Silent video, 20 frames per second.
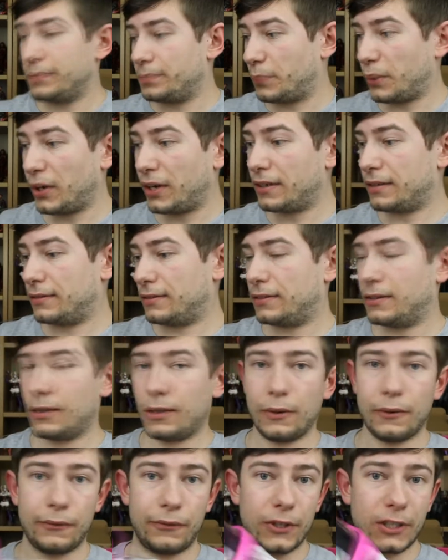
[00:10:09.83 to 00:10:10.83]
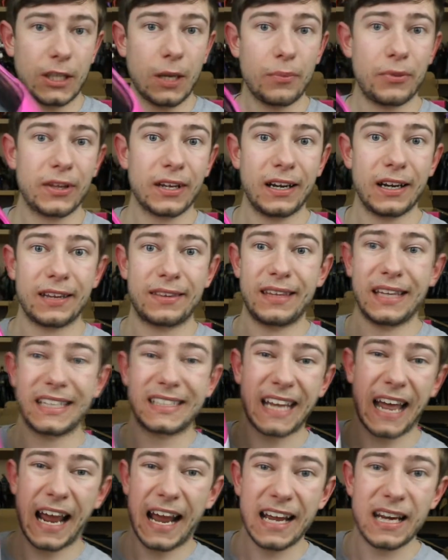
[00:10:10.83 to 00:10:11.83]
But for something like
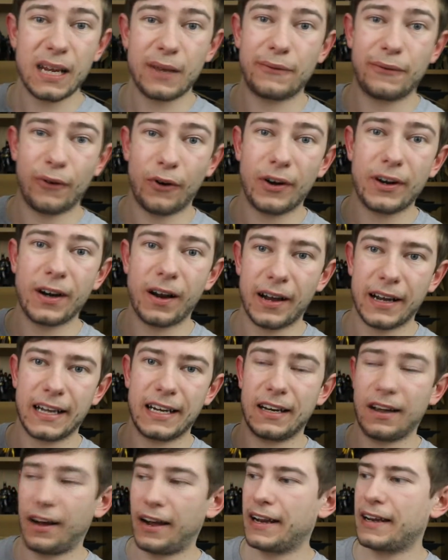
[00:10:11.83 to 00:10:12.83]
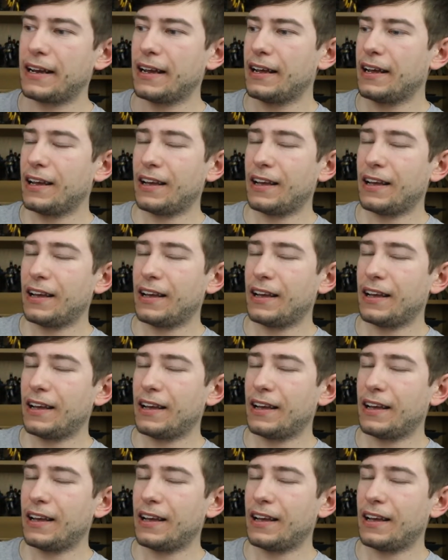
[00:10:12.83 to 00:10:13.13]
this, $84.99,